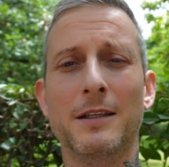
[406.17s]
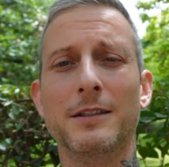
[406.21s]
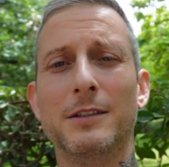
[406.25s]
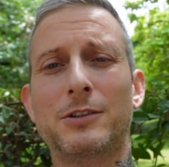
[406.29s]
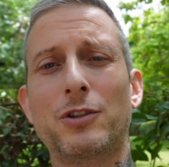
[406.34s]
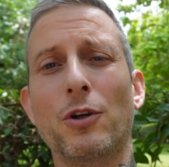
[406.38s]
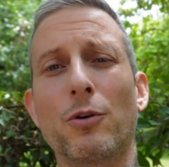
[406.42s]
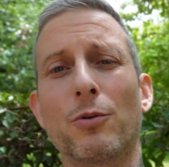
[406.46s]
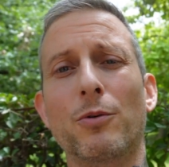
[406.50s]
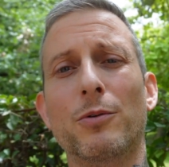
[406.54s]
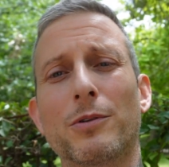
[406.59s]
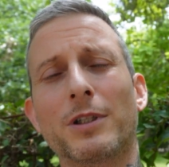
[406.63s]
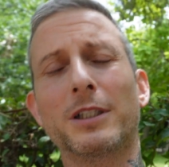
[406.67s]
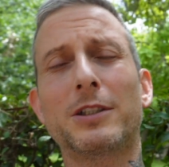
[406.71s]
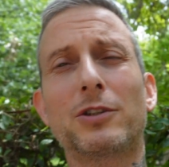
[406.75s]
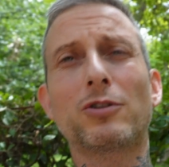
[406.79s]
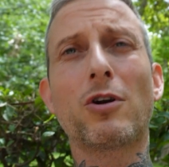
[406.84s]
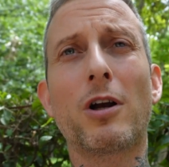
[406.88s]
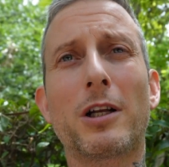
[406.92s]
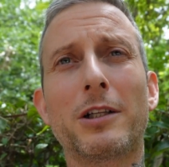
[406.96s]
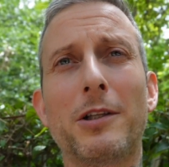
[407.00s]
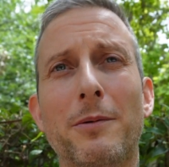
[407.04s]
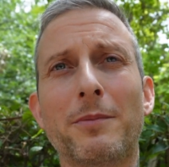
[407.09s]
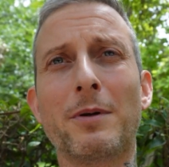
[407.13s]
So let's
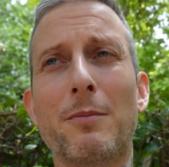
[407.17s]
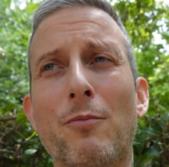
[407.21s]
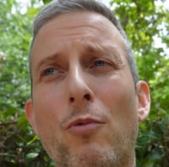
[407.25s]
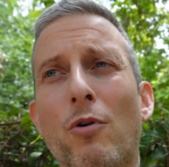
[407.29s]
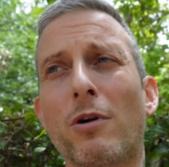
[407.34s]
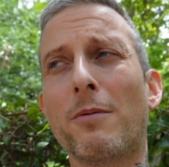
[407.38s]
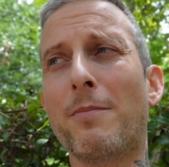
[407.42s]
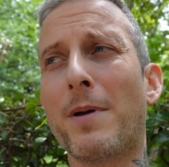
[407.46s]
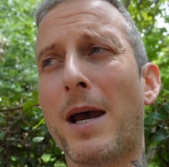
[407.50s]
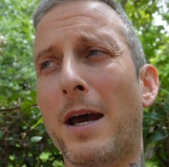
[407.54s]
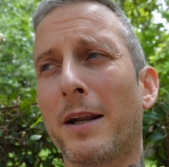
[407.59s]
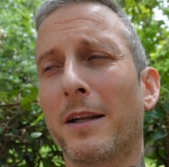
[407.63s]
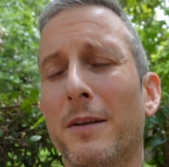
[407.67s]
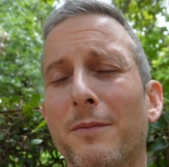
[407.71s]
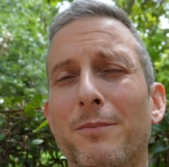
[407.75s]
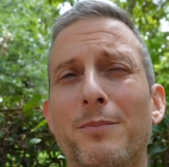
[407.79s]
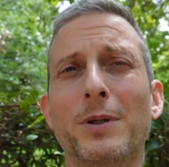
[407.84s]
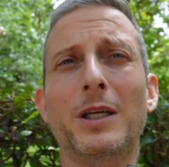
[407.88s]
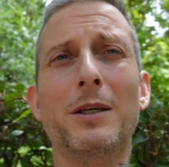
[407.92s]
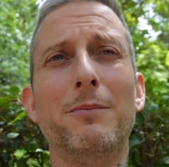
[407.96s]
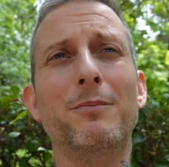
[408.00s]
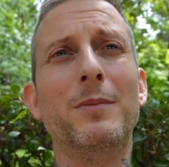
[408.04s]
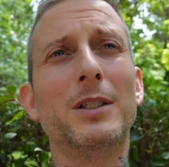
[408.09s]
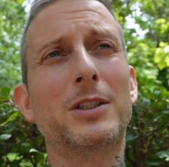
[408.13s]
talk a little bit more about it.
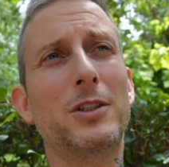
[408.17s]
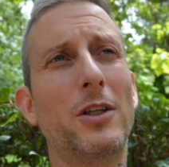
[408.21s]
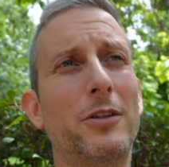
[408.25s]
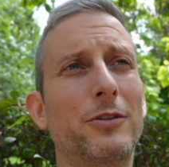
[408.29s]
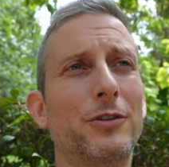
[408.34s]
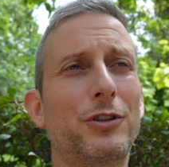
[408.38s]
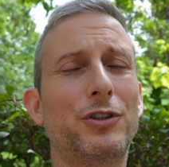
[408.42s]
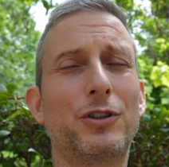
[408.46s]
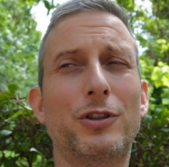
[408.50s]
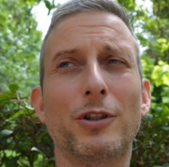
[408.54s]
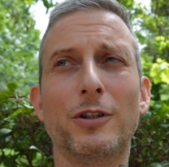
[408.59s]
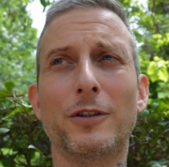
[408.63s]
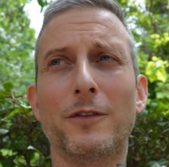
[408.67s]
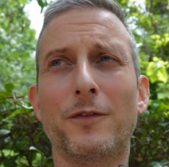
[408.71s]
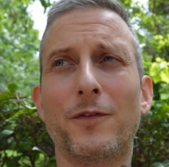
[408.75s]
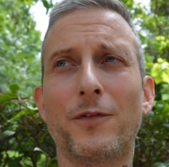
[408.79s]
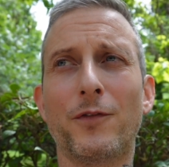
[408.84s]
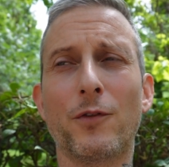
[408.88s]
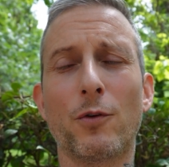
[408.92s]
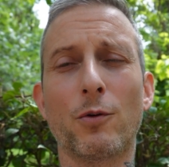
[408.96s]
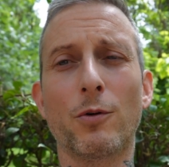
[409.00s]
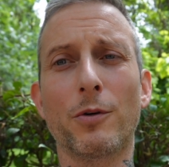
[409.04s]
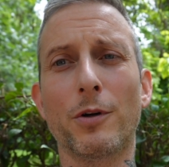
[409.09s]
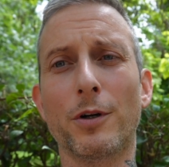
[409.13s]
Being misunderstood
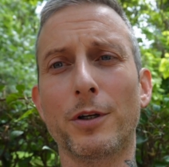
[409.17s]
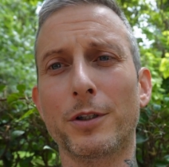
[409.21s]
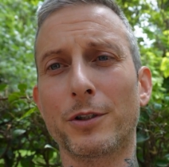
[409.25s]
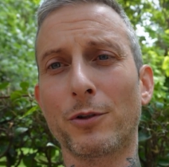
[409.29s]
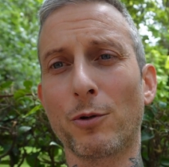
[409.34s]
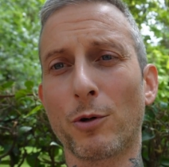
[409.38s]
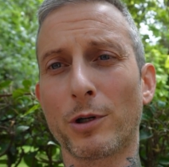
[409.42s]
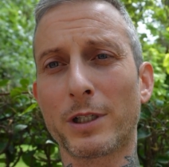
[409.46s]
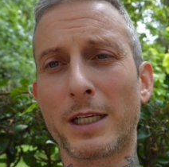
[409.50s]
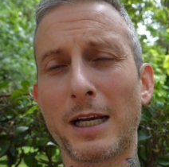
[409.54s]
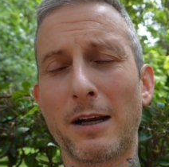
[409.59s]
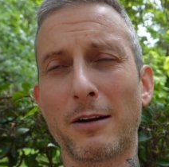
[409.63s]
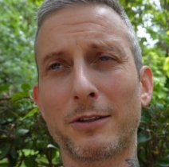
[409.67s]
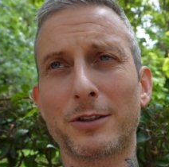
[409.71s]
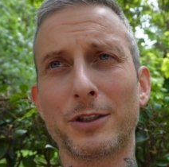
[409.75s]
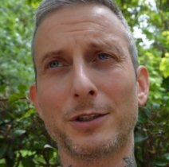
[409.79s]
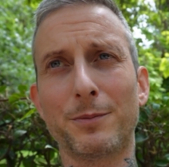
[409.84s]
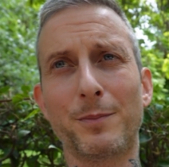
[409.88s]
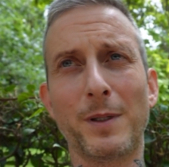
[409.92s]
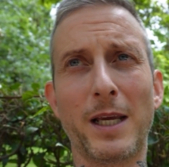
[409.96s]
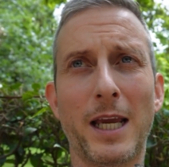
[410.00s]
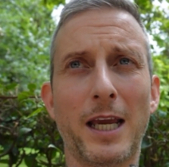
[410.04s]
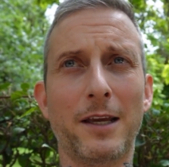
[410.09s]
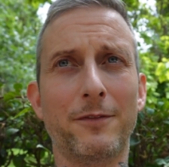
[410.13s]
for your
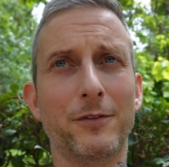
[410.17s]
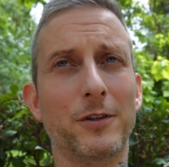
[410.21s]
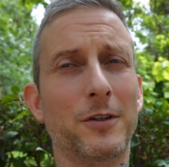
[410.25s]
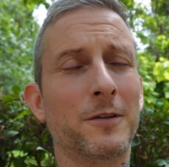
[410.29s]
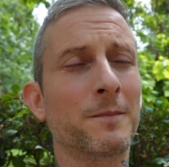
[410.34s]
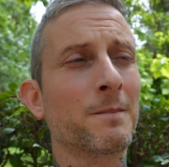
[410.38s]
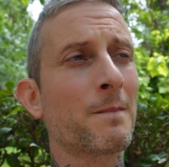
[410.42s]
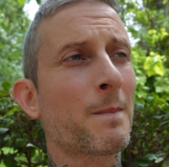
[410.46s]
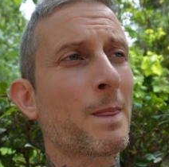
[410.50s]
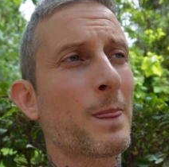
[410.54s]
character's behavior.